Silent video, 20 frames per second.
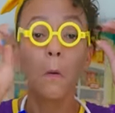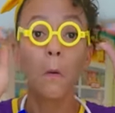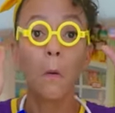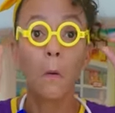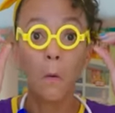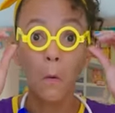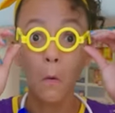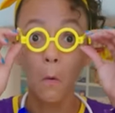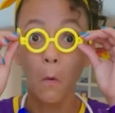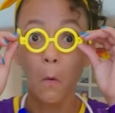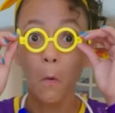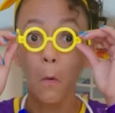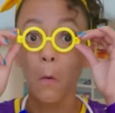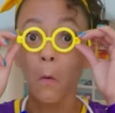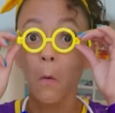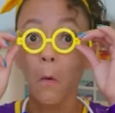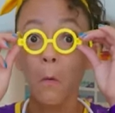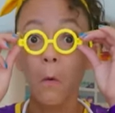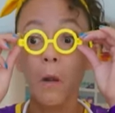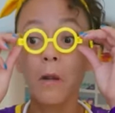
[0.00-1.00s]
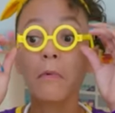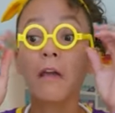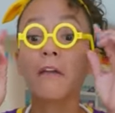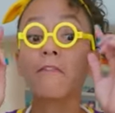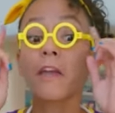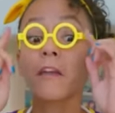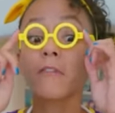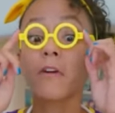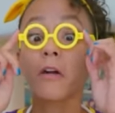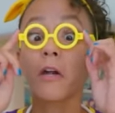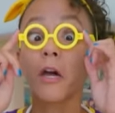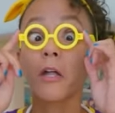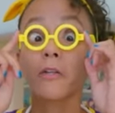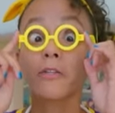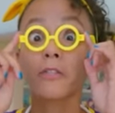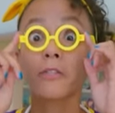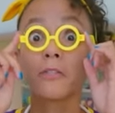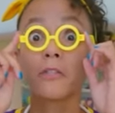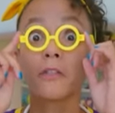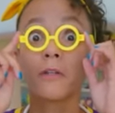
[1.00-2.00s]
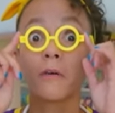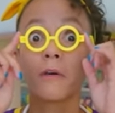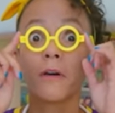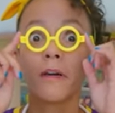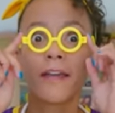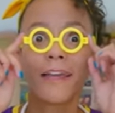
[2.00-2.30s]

Ooh, one of my favorite colors too,